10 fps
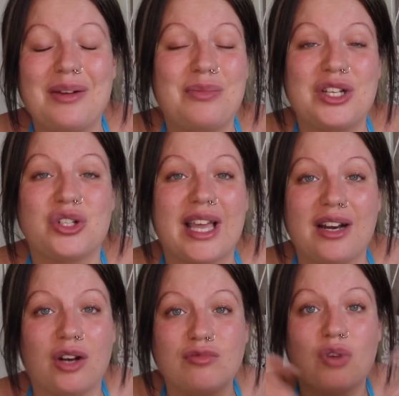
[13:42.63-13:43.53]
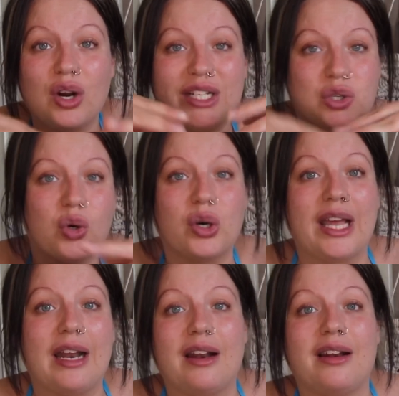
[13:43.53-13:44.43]
they just get like rotty
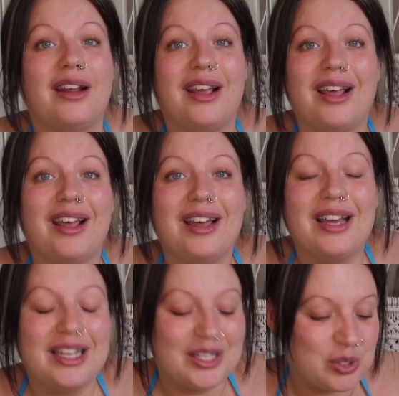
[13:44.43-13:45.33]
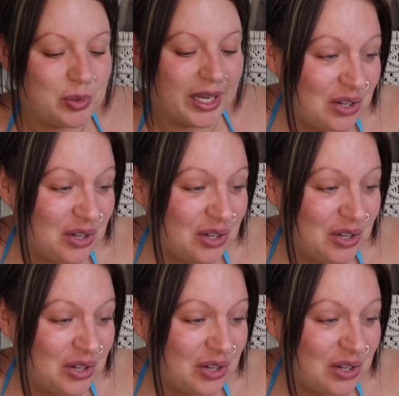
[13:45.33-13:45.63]
talking and it is sweet.